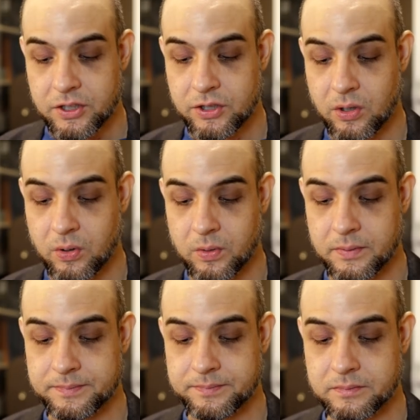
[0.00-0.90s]

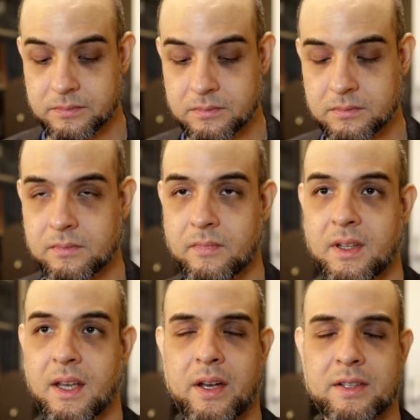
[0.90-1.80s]
So
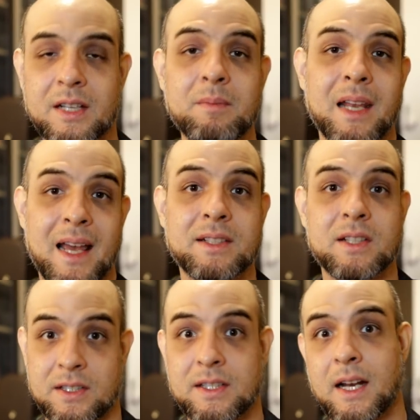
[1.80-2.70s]
there are some
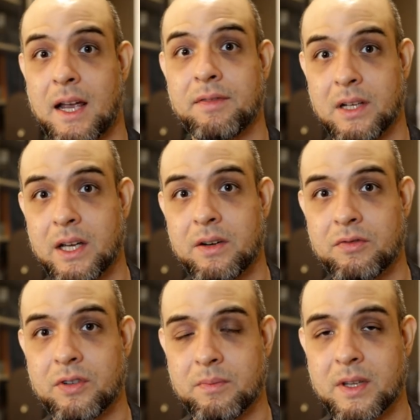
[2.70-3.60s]
lessons that I've
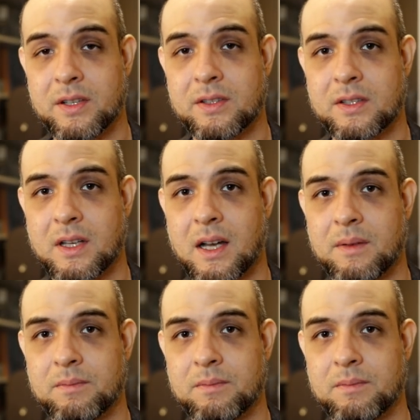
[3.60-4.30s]
learned from this